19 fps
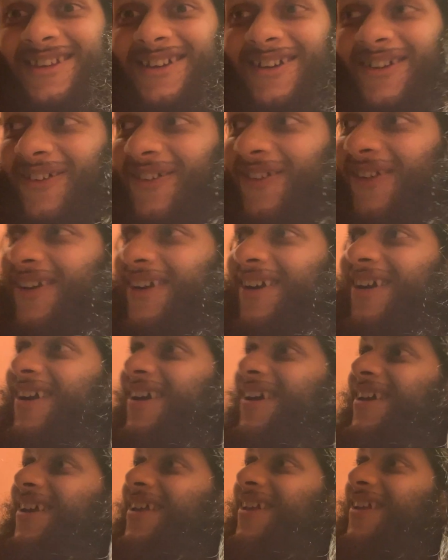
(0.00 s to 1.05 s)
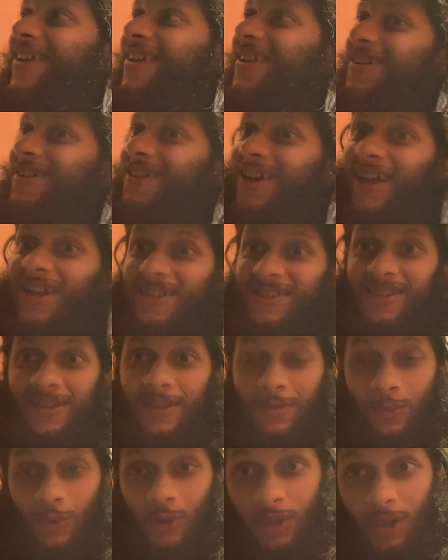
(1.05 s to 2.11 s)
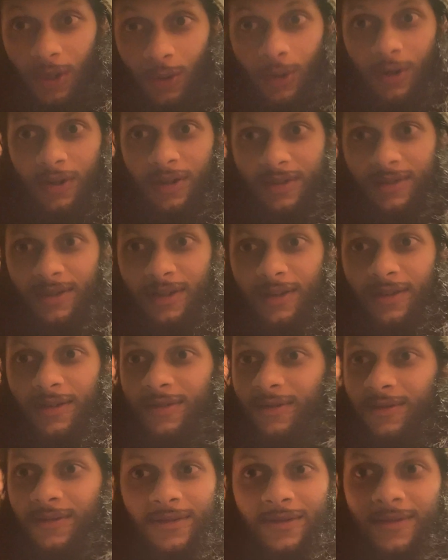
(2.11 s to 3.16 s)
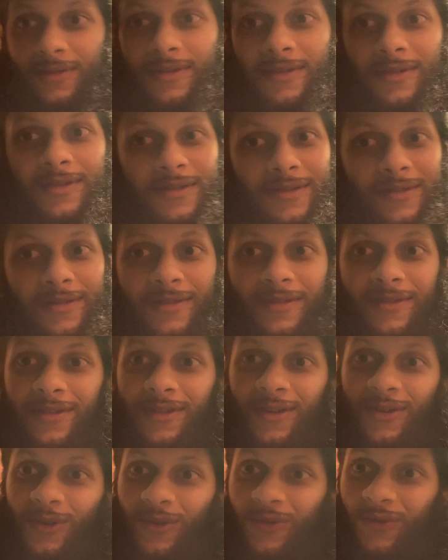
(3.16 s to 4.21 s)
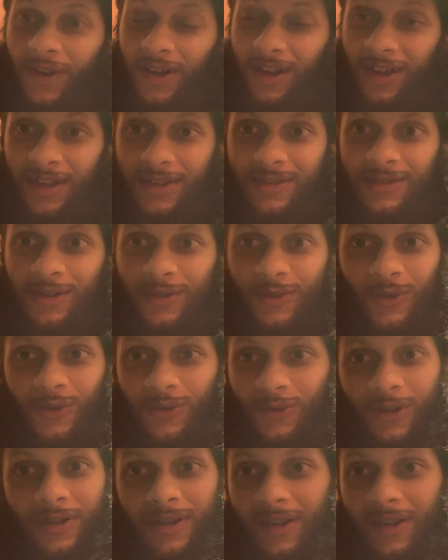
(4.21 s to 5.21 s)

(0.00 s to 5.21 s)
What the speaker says: or ask them what they were eating, if I liked it or didn't